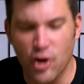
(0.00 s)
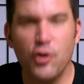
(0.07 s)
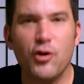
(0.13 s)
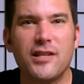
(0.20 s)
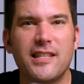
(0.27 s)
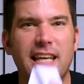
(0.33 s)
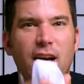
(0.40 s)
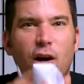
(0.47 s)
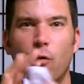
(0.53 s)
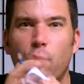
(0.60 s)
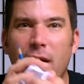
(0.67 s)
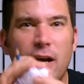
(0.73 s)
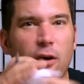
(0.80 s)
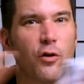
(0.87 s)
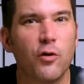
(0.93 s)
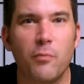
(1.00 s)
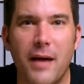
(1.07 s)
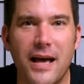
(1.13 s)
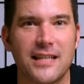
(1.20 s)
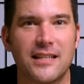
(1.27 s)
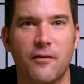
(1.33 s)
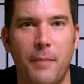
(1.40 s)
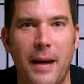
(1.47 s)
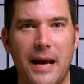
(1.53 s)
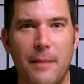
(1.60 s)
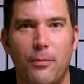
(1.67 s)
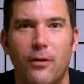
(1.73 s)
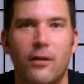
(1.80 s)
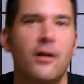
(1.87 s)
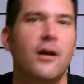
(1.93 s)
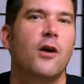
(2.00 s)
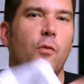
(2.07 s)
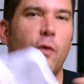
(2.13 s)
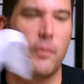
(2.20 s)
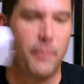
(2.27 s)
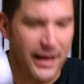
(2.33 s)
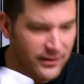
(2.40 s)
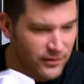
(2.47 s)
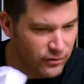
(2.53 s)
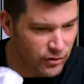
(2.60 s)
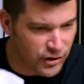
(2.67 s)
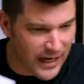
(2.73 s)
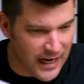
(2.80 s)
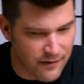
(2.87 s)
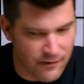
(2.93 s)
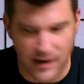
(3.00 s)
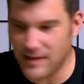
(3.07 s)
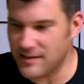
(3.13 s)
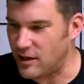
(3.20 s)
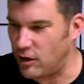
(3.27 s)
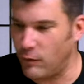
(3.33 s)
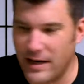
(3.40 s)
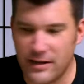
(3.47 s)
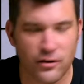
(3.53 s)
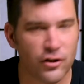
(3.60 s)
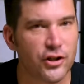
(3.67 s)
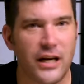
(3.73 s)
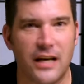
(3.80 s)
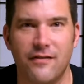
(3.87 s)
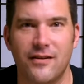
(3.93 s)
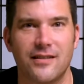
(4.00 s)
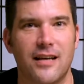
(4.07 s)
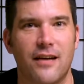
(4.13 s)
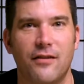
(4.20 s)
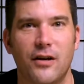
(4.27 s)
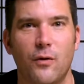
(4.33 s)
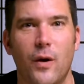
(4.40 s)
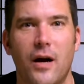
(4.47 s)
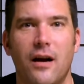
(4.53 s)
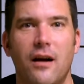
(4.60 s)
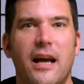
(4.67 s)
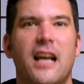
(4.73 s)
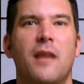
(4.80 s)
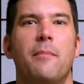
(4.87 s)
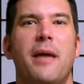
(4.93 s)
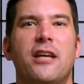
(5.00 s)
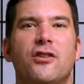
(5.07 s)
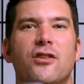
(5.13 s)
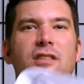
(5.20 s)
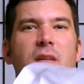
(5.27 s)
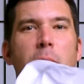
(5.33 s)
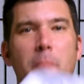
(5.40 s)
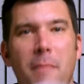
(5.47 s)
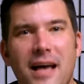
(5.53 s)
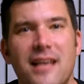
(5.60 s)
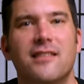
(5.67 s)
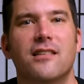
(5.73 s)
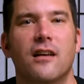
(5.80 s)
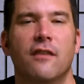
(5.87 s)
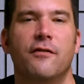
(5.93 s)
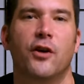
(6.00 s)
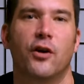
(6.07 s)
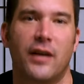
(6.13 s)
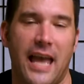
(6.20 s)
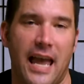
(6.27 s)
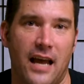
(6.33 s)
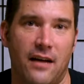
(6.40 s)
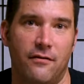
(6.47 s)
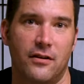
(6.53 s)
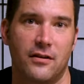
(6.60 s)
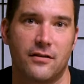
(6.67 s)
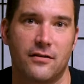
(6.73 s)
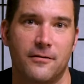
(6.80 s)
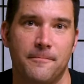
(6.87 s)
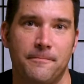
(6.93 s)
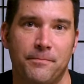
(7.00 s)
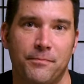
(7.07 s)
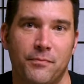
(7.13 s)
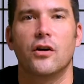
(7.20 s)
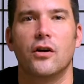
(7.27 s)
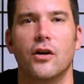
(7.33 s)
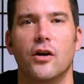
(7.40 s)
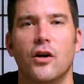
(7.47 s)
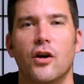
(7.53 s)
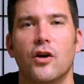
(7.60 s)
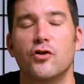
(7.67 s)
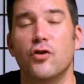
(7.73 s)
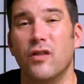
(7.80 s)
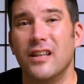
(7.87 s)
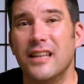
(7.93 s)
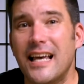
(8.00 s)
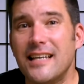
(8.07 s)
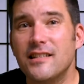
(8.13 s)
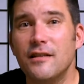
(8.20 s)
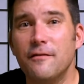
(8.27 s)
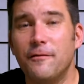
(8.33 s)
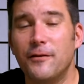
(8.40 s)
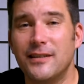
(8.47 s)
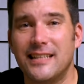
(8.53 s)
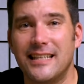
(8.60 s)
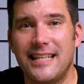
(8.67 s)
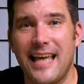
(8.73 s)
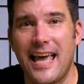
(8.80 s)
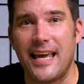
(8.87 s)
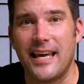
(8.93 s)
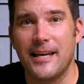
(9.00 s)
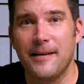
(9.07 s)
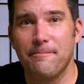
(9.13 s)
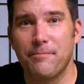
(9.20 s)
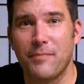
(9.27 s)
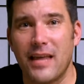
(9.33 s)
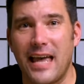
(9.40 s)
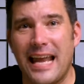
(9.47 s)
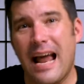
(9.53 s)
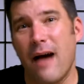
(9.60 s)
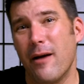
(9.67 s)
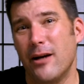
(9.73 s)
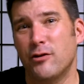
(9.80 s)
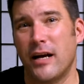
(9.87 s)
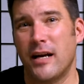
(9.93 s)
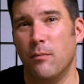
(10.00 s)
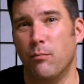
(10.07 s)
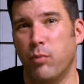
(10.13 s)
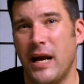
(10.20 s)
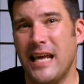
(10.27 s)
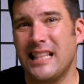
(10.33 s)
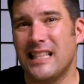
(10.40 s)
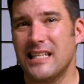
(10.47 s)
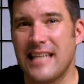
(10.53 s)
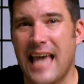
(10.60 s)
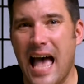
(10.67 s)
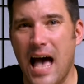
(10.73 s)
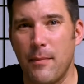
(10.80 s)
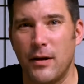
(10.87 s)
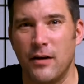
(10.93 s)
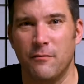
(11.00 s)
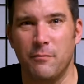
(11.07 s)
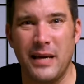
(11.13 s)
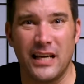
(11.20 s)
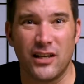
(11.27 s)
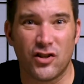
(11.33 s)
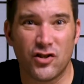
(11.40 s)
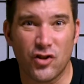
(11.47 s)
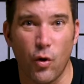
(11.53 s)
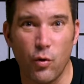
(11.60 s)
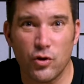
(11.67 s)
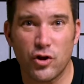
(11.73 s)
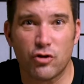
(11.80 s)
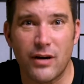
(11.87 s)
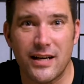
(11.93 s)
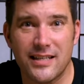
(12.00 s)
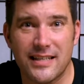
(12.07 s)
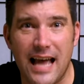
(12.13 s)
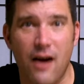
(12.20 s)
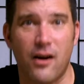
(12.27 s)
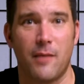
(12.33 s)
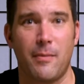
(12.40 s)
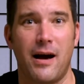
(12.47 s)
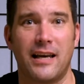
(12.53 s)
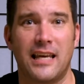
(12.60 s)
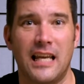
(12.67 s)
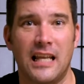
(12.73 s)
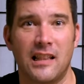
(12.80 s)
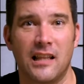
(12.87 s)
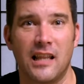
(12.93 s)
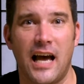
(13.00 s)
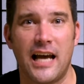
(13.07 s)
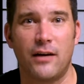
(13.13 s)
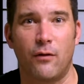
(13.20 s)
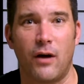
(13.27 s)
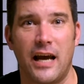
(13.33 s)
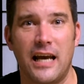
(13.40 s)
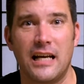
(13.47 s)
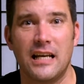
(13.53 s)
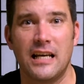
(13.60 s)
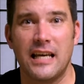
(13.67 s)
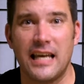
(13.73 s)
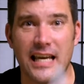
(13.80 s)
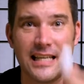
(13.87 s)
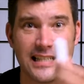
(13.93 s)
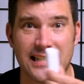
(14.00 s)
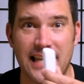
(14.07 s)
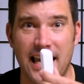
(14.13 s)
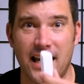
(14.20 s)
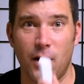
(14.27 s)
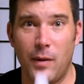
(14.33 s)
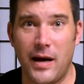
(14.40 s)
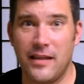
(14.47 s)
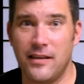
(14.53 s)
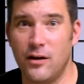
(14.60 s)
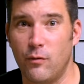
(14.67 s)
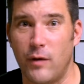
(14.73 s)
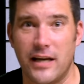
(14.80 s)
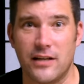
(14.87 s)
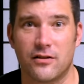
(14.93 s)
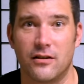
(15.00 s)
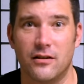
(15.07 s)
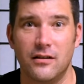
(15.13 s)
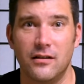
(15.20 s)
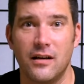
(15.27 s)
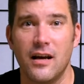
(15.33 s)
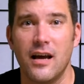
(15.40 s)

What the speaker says: you just get a wrinkled mess of paper with pencil shavings and eraser shavings everywhere, and it makes just a mess of your canvas. So the lesson for today, and how I try to break this habit of being so stressed out about getting the line right, is to take away the eraser